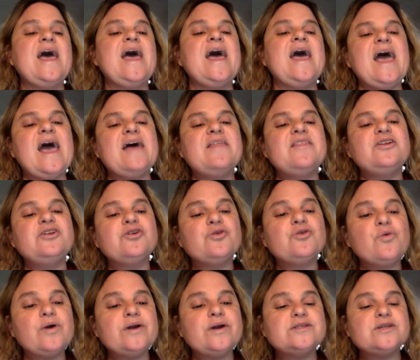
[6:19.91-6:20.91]
And then you're
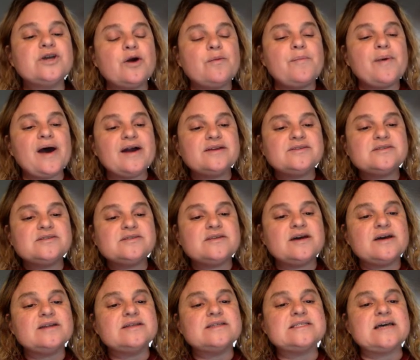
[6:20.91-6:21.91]
going to go back to that
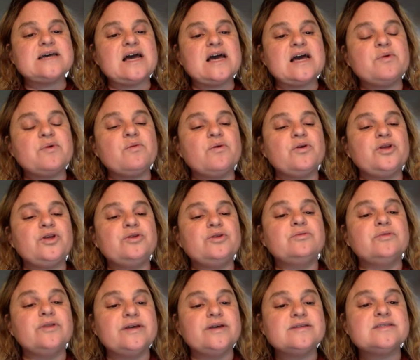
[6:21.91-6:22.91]
assignment where you
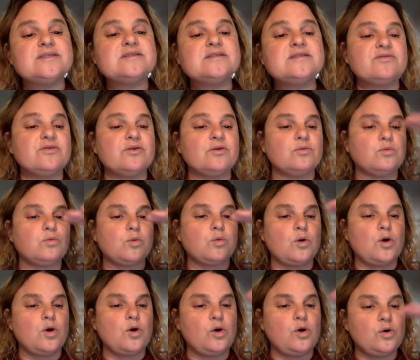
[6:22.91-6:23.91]
list the
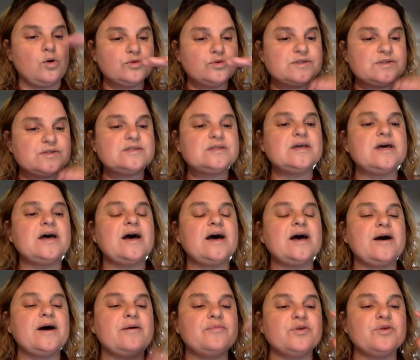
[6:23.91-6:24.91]
roles
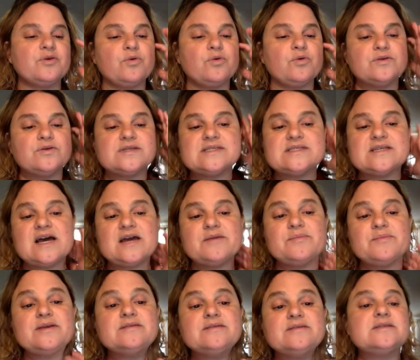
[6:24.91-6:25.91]

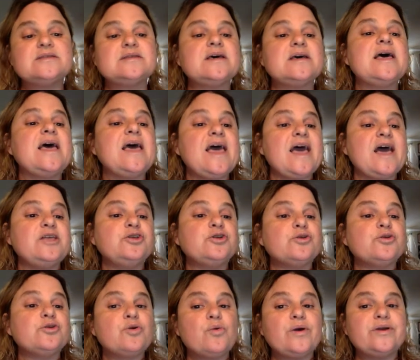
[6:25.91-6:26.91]
assignment, and you're
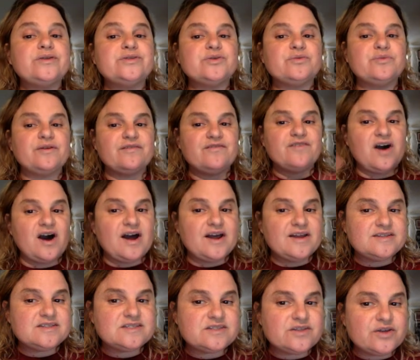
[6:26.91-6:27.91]
going to
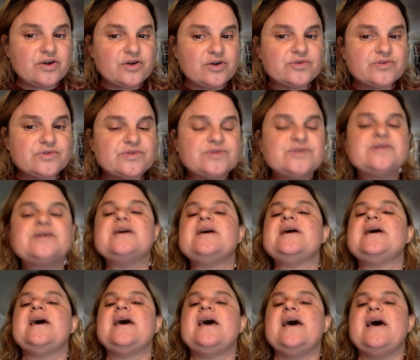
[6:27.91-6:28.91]
revise those
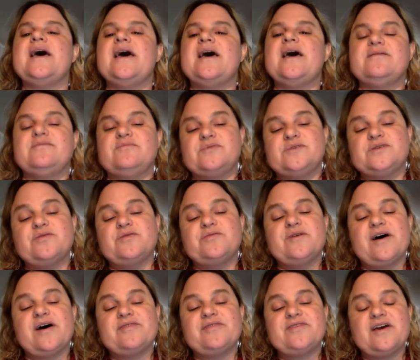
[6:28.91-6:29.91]
so
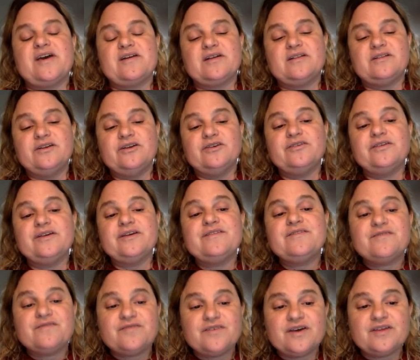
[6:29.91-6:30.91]
that they clearly
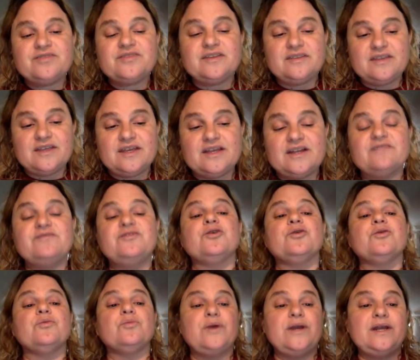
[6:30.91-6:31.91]
fit the need of your
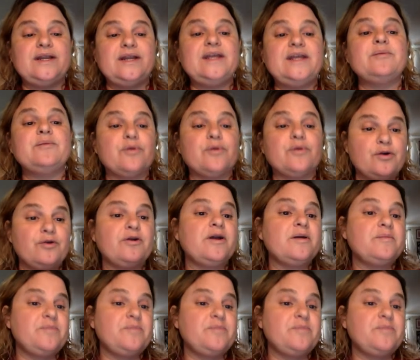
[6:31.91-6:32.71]
reading program that